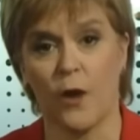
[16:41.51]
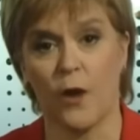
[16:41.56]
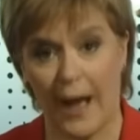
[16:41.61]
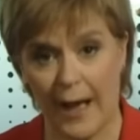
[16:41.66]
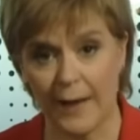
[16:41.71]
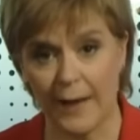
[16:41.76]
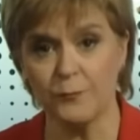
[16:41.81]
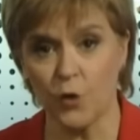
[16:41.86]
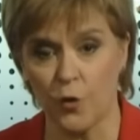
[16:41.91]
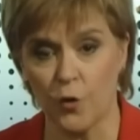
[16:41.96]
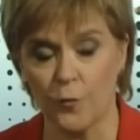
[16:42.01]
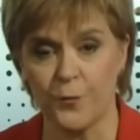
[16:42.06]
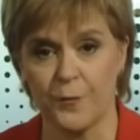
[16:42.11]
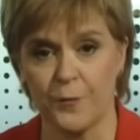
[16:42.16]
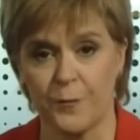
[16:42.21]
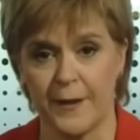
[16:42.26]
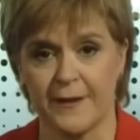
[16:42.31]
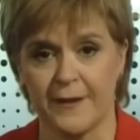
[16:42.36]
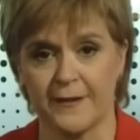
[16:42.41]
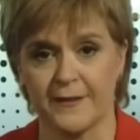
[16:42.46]
What I'm
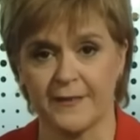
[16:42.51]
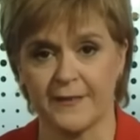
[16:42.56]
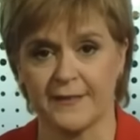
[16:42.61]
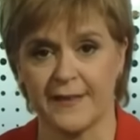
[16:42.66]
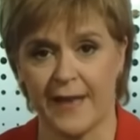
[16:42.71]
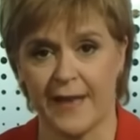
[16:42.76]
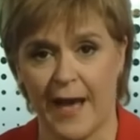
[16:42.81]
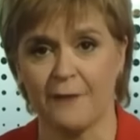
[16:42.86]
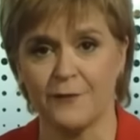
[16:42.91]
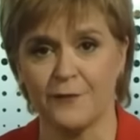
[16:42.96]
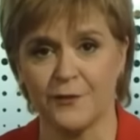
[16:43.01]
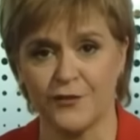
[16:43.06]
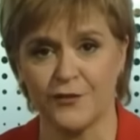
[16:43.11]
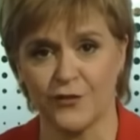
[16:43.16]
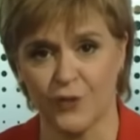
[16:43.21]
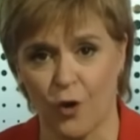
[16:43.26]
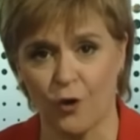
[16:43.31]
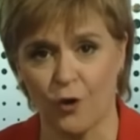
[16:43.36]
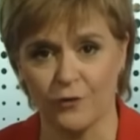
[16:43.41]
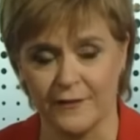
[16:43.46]
not prepared to have
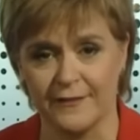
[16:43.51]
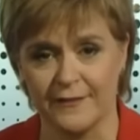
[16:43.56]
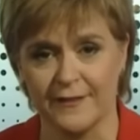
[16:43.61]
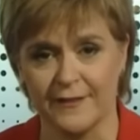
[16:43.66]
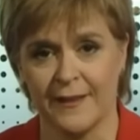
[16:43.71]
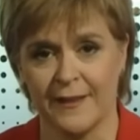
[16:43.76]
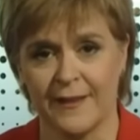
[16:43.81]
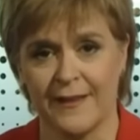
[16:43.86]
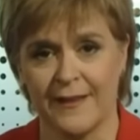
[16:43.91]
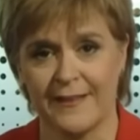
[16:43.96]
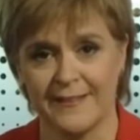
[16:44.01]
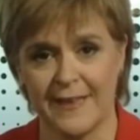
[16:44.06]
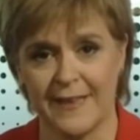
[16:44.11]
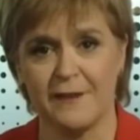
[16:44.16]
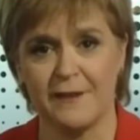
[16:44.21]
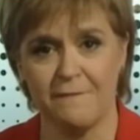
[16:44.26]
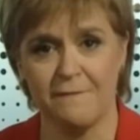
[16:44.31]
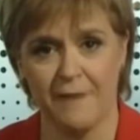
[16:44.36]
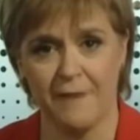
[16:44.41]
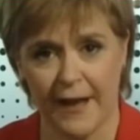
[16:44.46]
in Scotland
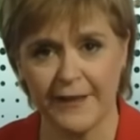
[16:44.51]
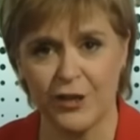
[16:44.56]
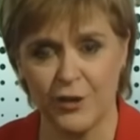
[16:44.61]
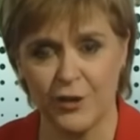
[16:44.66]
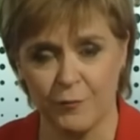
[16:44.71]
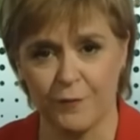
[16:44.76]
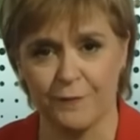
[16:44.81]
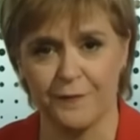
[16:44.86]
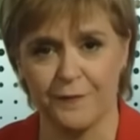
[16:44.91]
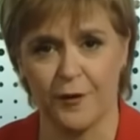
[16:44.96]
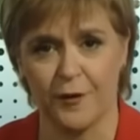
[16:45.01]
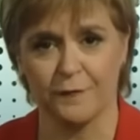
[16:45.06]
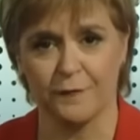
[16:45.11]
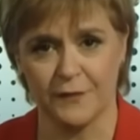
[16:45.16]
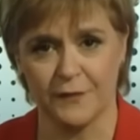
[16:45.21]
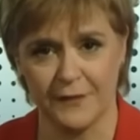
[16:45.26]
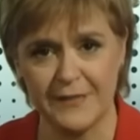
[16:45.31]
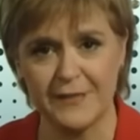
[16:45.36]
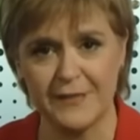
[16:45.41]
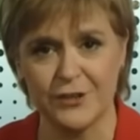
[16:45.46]
is any vacuum of,
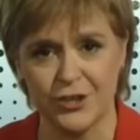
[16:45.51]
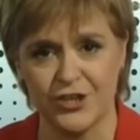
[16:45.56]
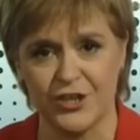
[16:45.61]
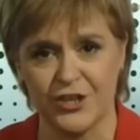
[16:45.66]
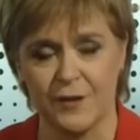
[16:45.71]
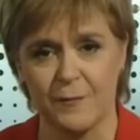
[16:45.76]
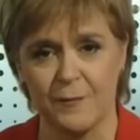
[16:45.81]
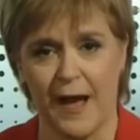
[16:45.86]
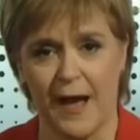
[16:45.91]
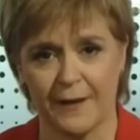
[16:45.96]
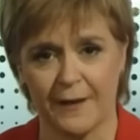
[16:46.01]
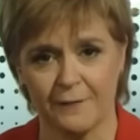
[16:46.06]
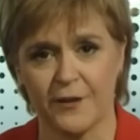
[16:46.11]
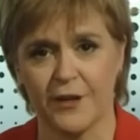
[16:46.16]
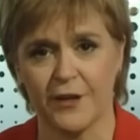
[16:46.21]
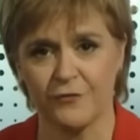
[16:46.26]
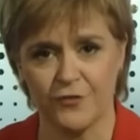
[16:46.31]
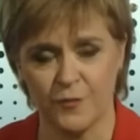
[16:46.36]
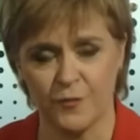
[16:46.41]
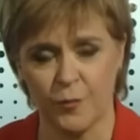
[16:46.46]
of leadership.
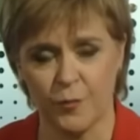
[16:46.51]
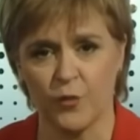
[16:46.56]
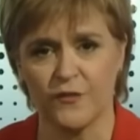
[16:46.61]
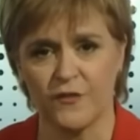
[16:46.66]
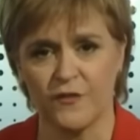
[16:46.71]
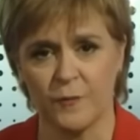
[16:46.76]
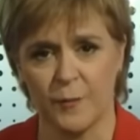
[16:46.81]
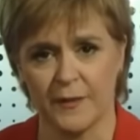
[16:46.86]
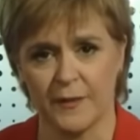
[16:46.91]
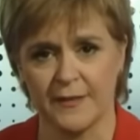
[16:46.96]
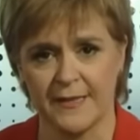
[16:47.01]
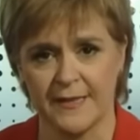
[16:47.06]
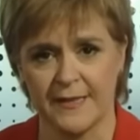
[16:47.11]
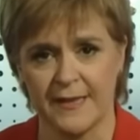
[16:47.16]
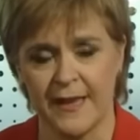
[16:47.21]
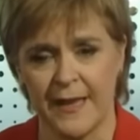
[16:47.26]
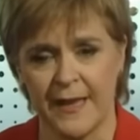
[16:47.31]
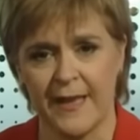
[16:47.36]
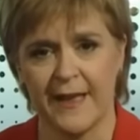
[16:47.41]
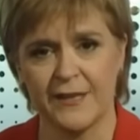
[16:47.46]
I've got a
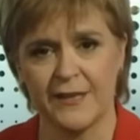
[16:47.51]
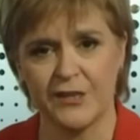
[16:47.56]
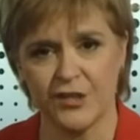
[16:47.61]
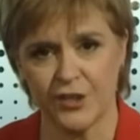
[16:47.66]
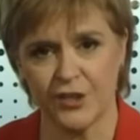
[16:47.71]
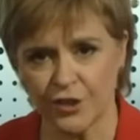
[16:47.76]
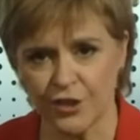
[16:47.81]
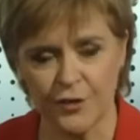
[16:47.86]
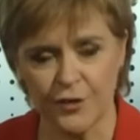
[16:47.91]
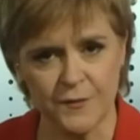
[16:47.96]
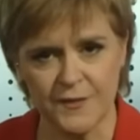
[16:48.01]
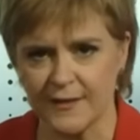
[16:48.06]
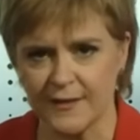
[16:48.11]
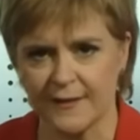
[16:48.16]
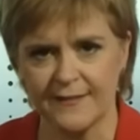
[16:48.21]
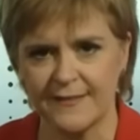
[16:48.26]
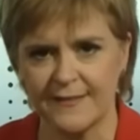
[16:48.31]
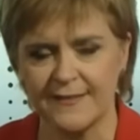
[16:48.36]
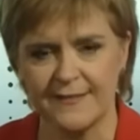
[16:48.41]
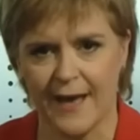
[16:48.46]
responsibility in
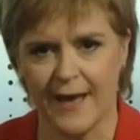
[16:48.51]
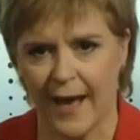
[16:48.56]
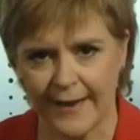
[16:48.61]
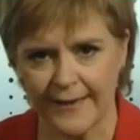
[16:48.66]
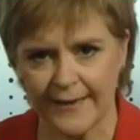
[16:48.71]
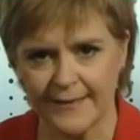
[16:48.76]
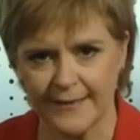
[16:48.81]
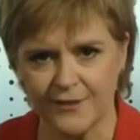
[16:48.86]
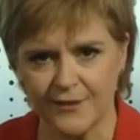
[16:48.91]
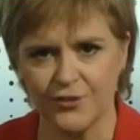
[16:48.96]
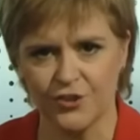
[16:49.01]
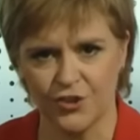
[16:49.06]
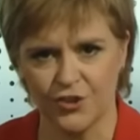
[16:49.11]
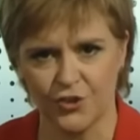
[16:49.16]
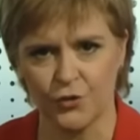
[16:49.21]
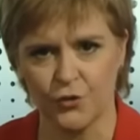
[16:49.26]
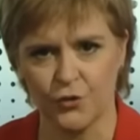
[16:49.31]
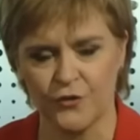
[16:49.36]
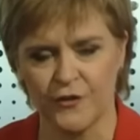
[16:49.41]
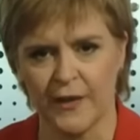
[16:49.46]
circumstances that I didn't
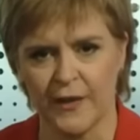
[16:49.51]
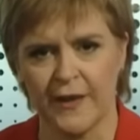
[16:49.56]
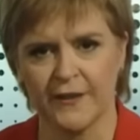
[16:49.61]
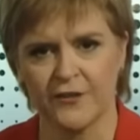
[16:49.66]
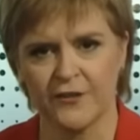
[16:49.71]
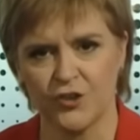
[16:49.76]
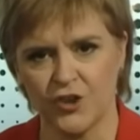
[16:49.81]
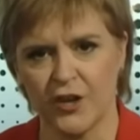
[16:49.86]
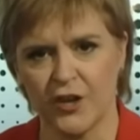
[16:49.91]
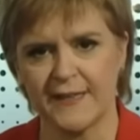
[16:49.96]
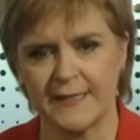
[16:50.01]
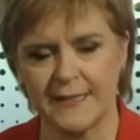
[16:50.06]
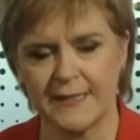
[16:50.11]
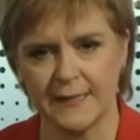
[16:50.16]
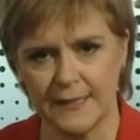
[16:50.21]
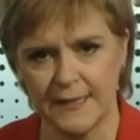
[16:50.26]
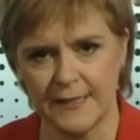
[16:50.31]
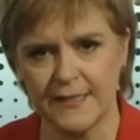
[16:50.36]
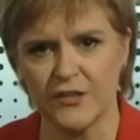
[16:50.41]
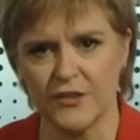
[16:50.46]
choose to try
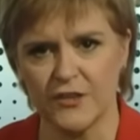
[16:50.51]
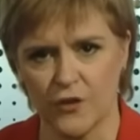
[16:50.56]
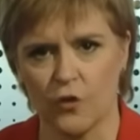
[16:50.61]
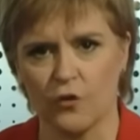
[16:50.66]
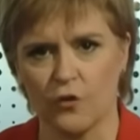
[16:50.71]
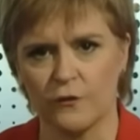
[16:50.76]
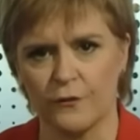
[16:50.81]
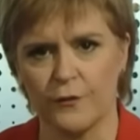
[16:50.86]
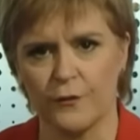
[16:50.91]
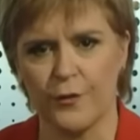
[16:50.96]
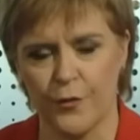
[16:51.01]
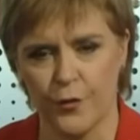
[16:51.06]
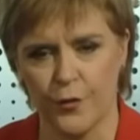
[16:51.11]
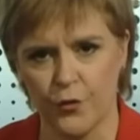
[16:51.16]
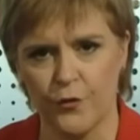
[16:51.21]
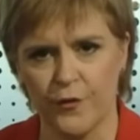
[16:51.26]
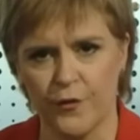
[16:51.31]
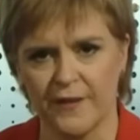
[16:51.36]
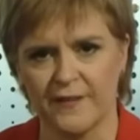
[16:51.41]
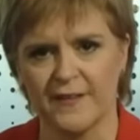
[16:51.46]
to lead Scotland
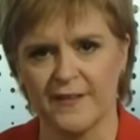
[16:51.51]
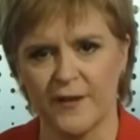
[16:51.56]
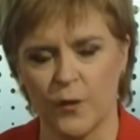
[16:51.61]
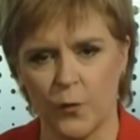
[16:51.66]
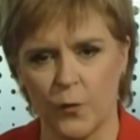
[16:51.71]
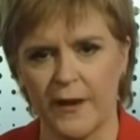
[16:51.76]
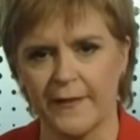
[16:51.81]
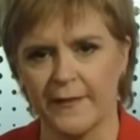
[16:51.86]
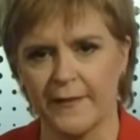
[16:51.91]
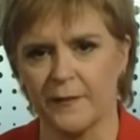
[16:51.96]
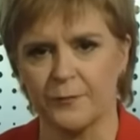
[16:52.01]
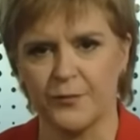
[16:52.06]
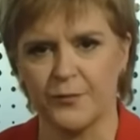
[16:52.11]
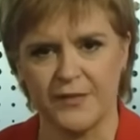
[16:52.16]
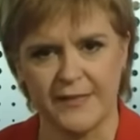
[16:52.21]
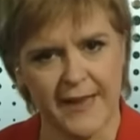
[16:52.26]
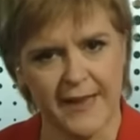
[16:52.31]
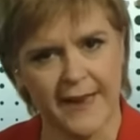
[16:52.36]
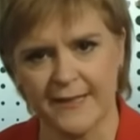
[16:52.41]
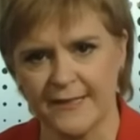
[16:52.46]
through this in a way that
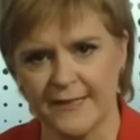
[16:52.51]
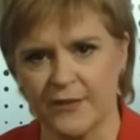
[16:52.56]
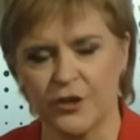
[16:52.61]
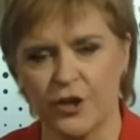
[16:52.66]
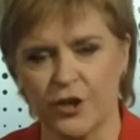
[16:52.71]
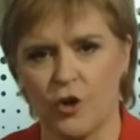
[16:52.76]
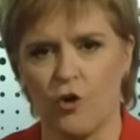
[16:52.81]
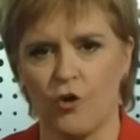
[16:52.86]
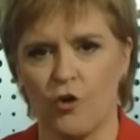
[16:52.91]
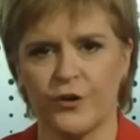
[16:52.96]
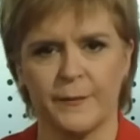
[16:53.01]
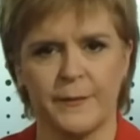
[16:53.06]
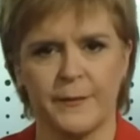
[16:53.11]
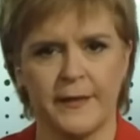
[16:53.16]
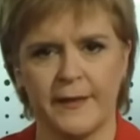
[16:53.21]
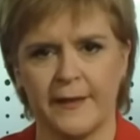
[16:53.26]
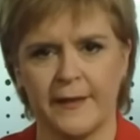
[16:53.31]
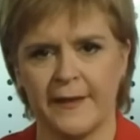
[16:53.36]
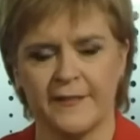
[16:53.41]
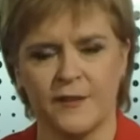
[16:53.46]
protects our
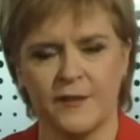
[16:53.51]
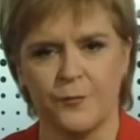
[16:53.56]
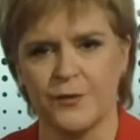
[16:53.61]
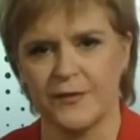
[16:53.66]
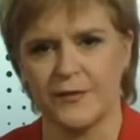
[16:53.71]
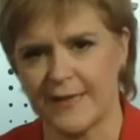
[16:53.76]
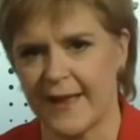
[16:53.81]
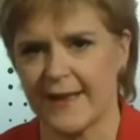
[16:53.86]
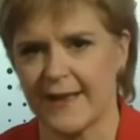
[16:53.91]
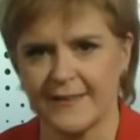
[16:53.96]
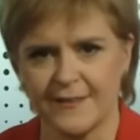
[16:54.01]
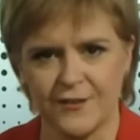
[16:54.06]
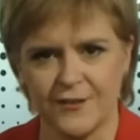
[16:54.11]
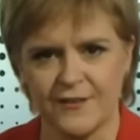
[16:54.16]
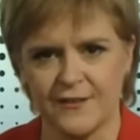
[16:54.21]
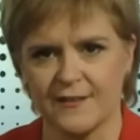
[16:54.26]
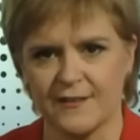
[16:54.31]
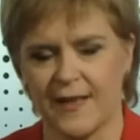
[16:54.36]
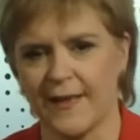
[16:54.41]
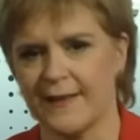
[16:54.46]
economy, that protects our
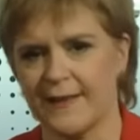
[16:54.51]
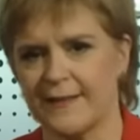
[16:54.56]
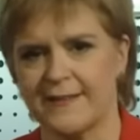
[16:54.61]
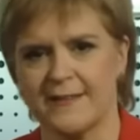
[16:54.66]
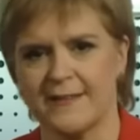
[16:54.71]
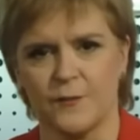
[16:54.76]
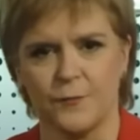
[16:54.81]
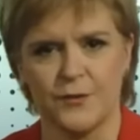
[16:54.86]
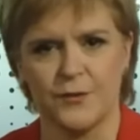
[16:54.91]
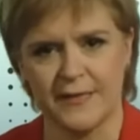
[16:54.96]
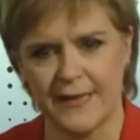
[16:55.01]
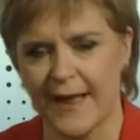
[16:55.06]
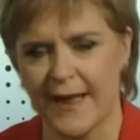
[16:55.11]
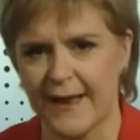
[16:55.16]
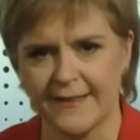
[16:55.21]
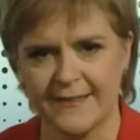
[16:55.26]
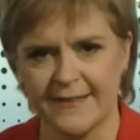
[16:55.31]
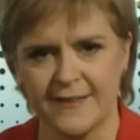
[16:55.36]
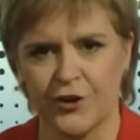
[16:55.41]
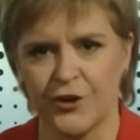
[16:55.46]
society, that
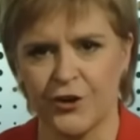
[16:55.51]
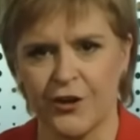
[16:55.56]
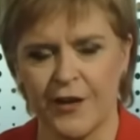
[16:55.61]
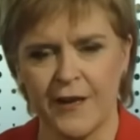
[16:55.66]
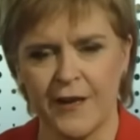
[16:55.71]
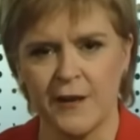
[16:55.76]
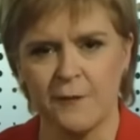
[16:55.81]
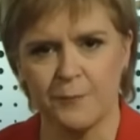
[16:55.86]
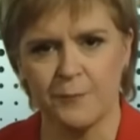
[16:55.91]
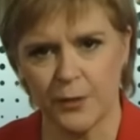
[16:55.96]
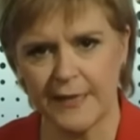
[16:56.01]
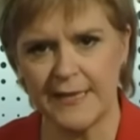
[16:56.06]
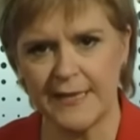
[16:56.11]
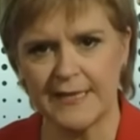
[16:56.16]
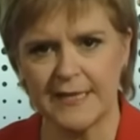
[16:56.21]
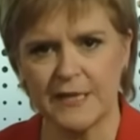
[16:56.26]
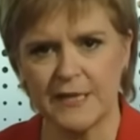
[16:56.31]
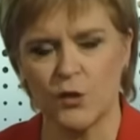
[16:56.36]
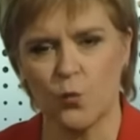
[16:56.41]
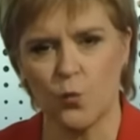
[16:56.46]
protects our
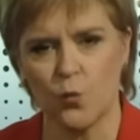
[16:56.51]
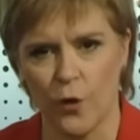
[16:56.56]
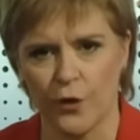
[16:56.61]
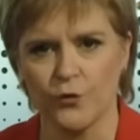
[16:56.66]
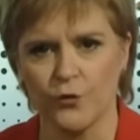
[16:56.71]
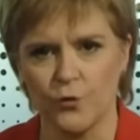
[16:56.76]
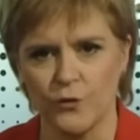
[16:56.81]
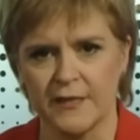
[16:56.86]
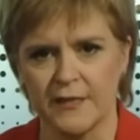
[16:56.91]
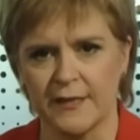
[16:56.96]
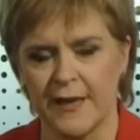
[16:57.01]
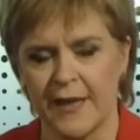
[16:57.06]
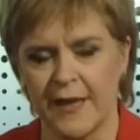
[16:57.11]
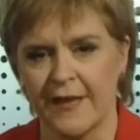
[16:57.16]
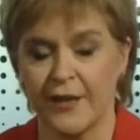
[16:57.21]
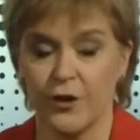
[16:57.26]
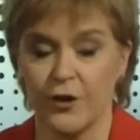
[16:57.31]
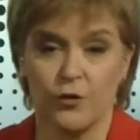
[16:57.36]
place in the world. And,